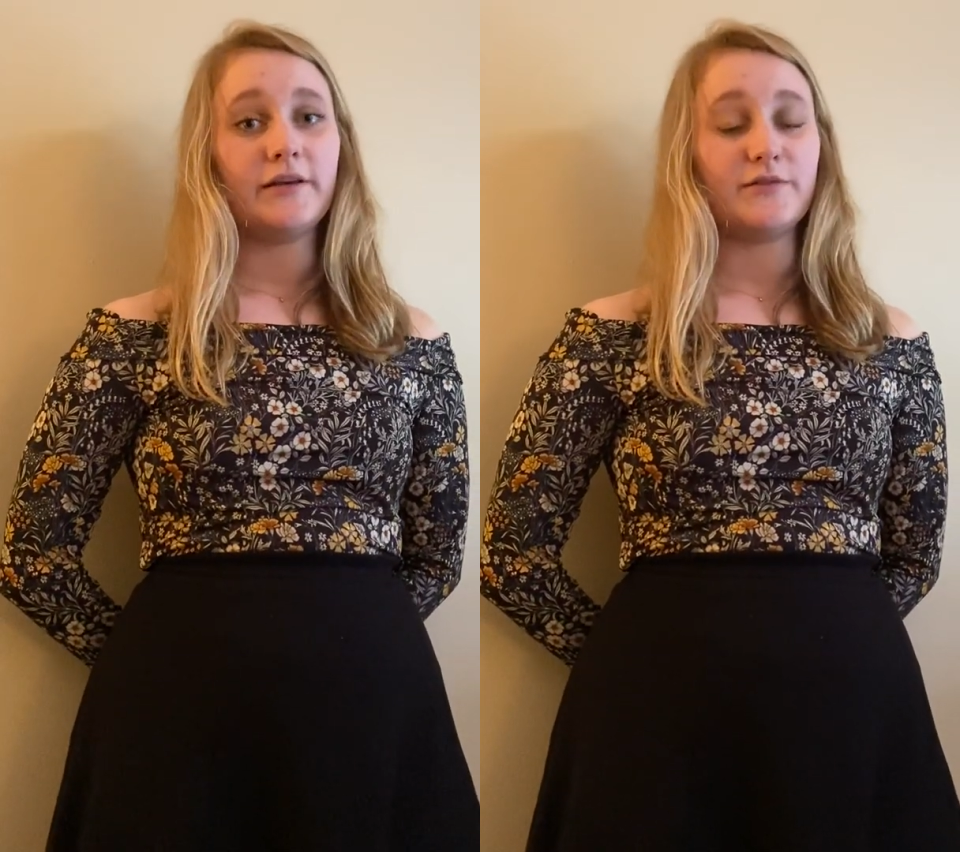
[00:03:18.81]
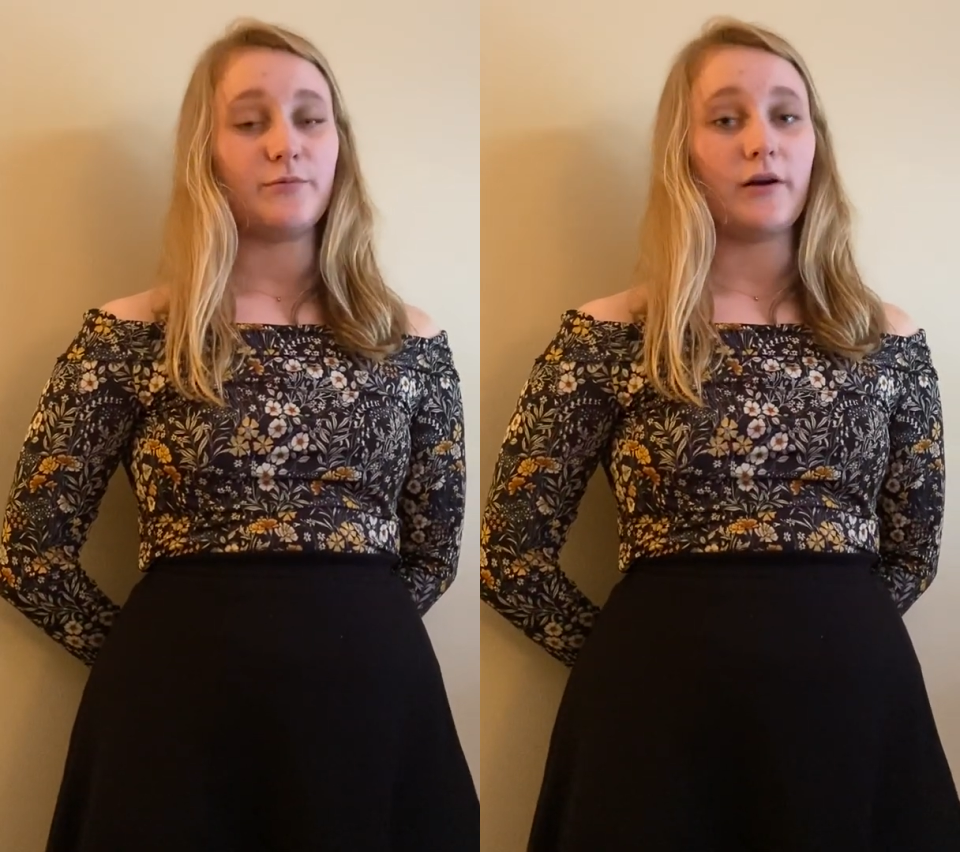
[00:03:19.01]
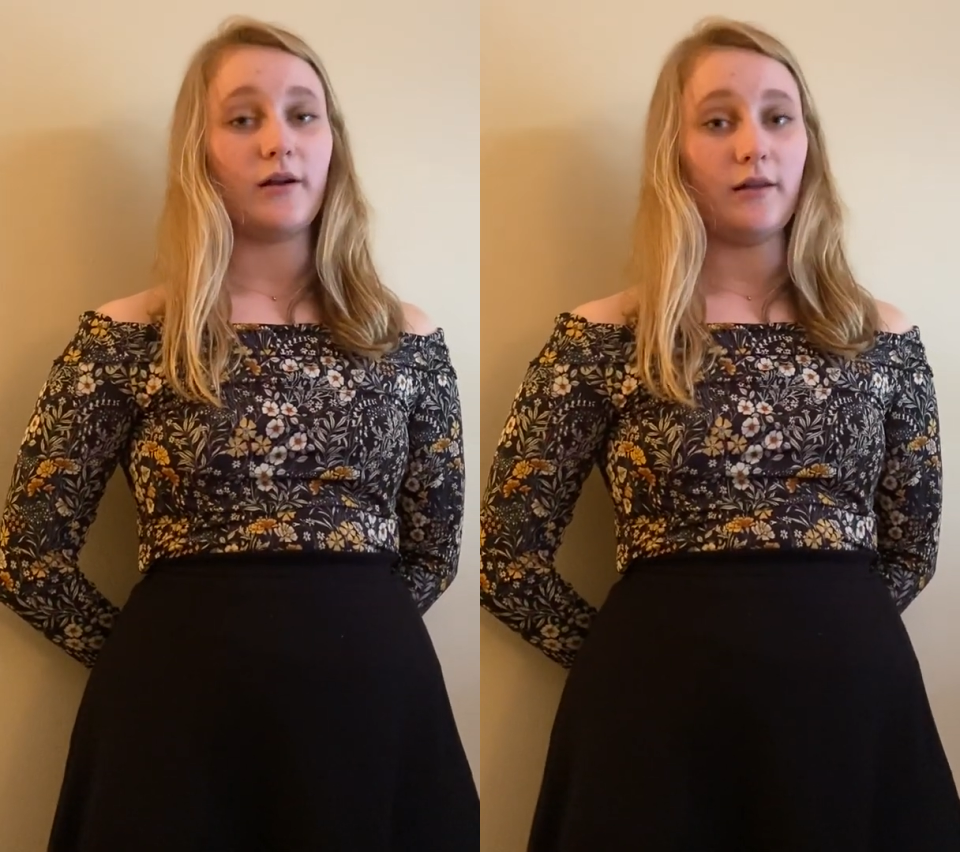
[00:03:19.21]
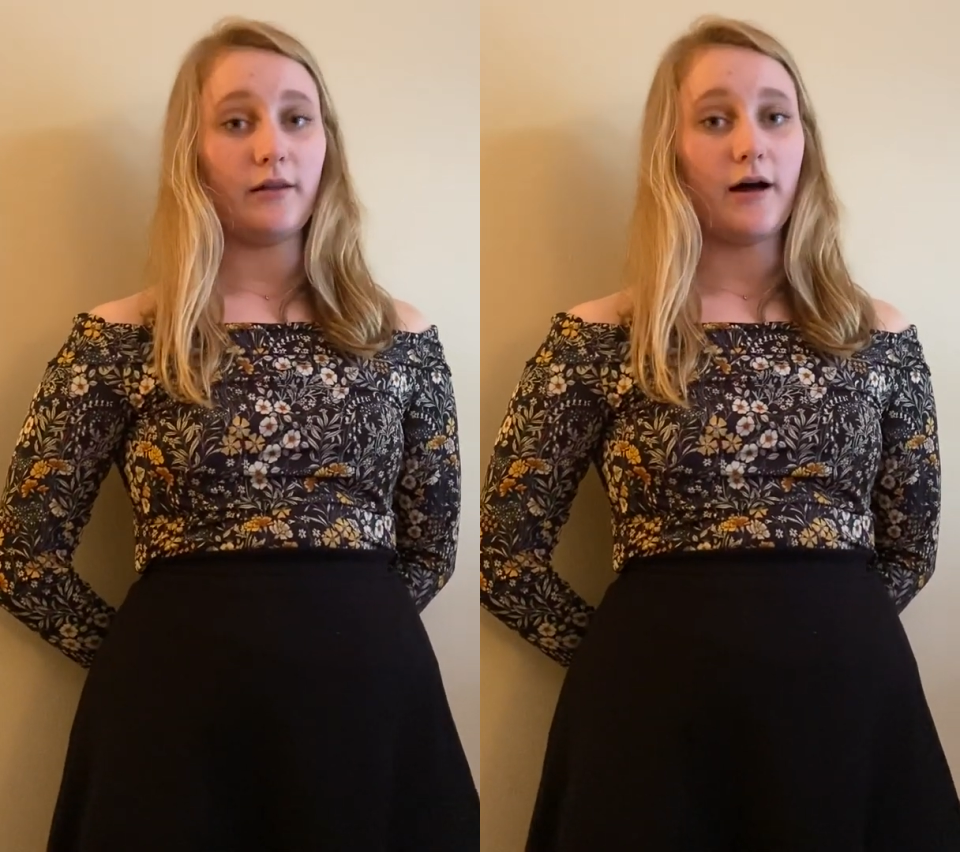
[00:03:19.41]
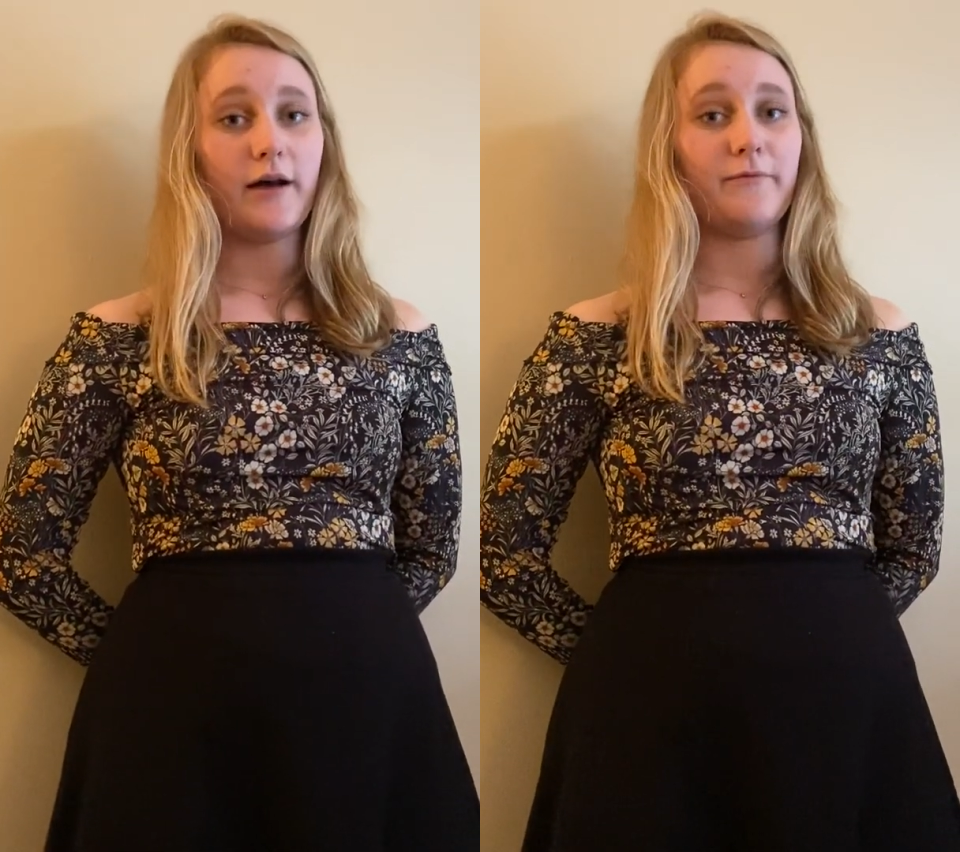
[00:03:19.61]
is where a
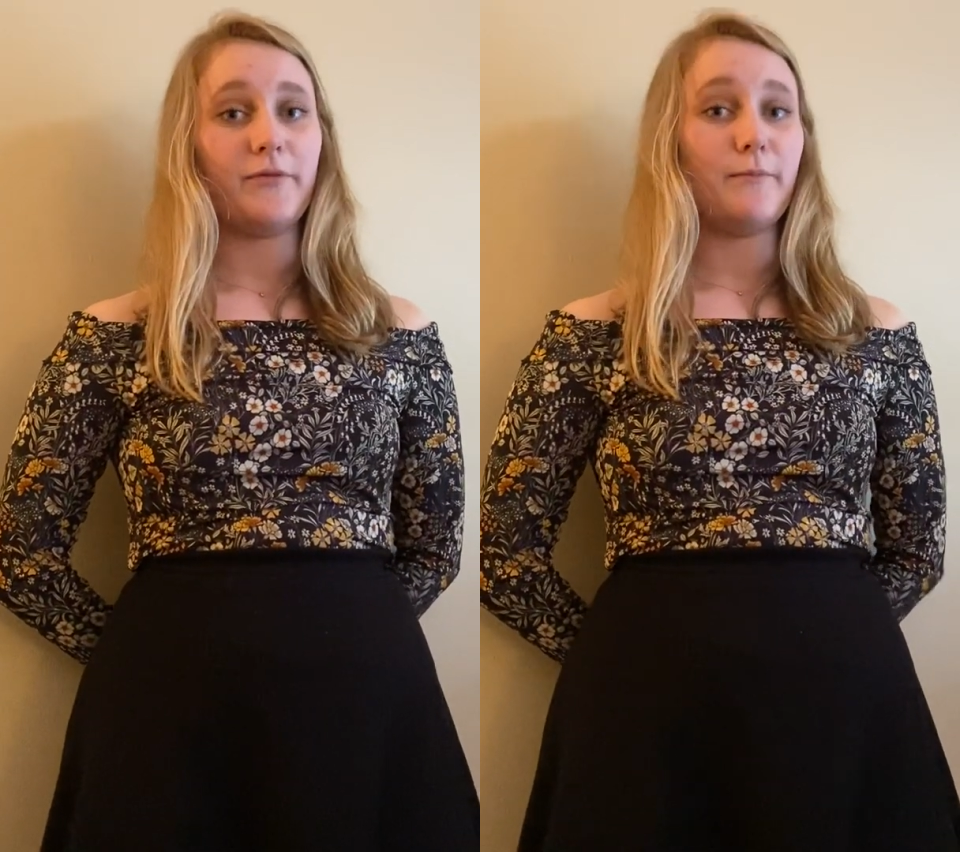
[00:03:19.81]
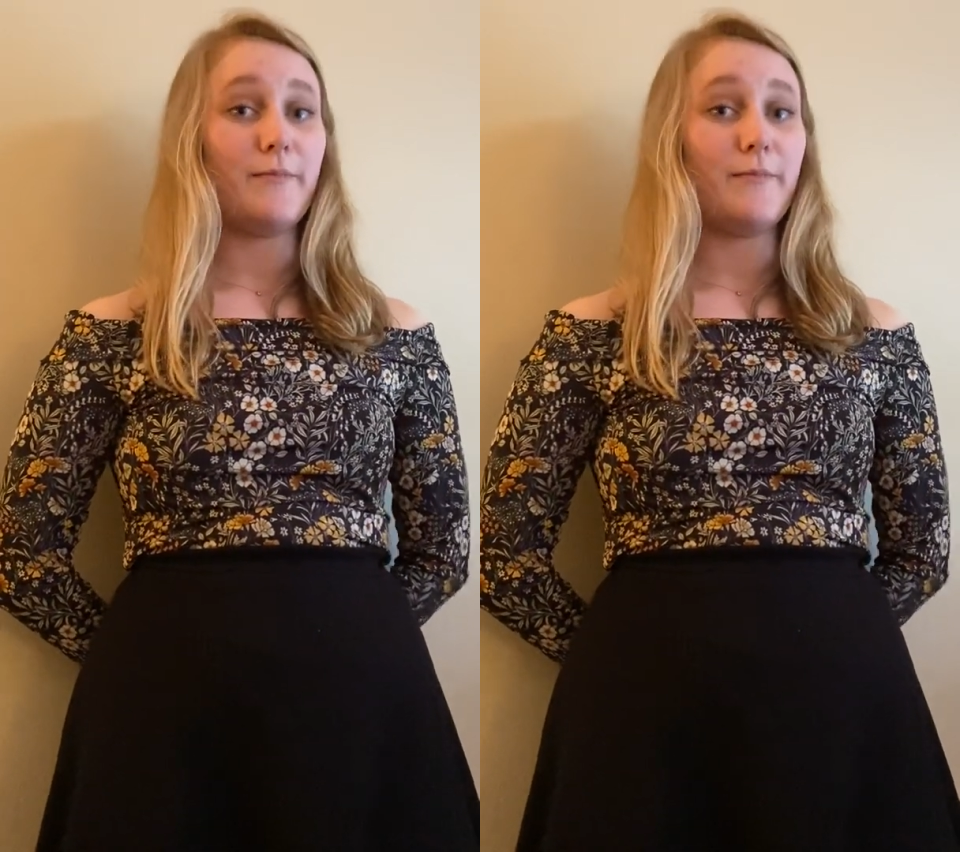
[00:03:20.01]
lot of the